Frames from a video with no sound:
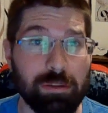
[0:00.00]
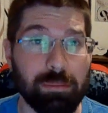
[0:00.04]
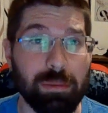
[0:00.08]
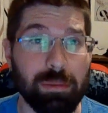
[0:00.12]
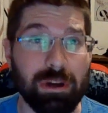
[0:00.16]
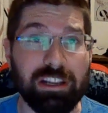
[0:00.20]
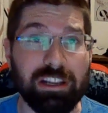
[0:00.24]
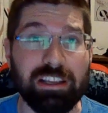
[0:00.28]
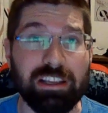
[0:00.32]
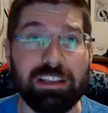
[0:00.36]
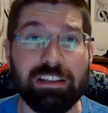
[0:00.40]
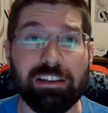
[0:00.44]

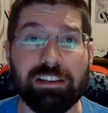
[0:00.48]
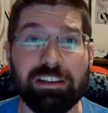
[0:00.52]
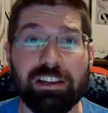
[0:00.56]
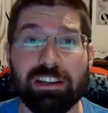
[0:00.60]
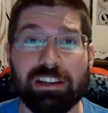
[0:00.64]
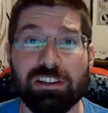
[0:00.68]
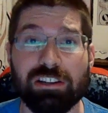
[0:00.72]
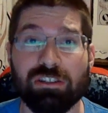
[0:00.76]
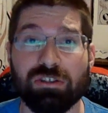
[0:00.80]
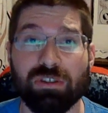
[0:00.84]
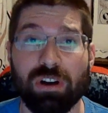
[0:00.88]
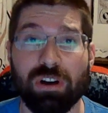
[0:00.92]
but he
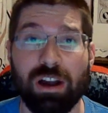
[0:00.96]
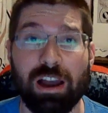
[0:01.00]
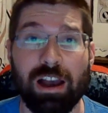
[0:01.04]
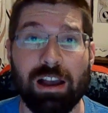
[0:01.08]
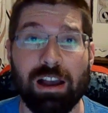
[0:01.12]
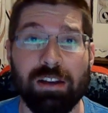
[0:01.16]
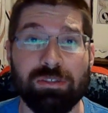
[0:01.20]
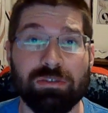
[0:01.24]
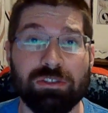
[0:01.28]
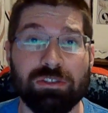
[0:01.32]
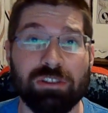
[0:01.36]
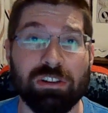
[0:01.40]
did
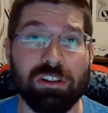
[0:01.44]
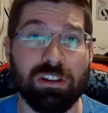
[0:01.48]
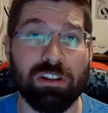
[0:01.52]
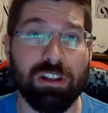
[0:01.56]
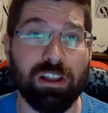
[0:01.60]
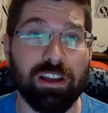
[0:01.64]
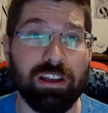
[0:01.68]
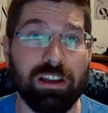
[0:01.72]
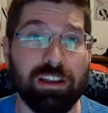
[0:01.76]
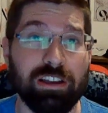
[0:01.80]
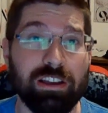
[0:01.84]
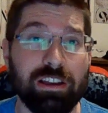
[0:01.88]
draft
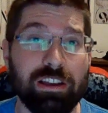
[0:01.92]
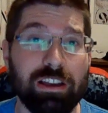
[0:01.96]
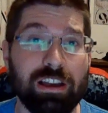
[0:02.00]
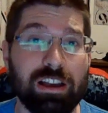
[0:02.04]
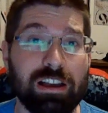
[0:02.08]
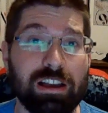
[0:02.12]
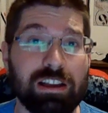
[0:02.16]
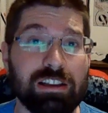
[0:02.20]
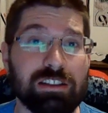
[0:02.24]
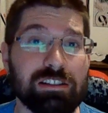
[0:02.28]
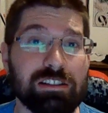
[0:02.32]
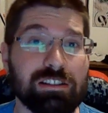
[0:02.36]
Clay
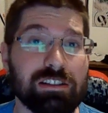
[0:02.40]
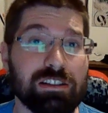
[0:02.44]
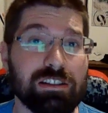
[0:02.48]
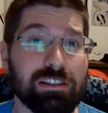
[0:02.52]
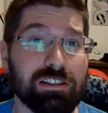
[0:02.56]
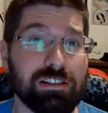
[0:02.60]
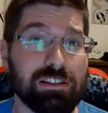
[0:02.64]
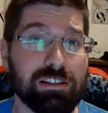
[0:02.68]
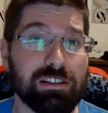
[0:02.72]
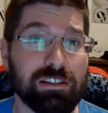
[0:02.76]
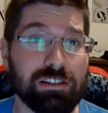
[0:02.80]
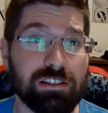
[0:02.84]
as the
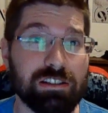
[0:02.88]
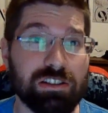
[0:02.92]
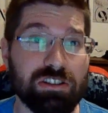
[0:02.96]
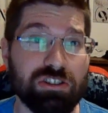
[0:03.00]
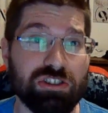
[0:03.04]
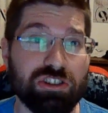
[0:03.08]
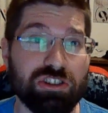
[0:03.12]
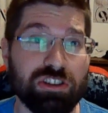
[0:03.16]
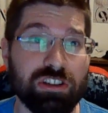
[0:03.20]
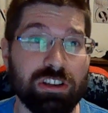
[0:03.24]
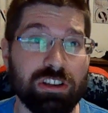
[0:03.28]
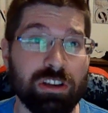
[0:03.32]

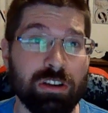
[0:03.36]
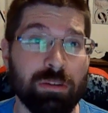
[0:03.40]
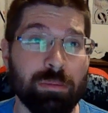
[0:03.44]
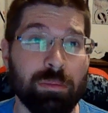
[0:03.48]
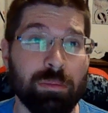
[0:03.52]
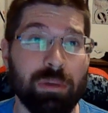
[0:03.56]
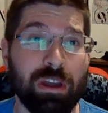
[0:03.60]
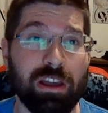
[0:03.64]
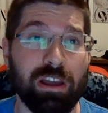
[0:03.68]
assistant GM,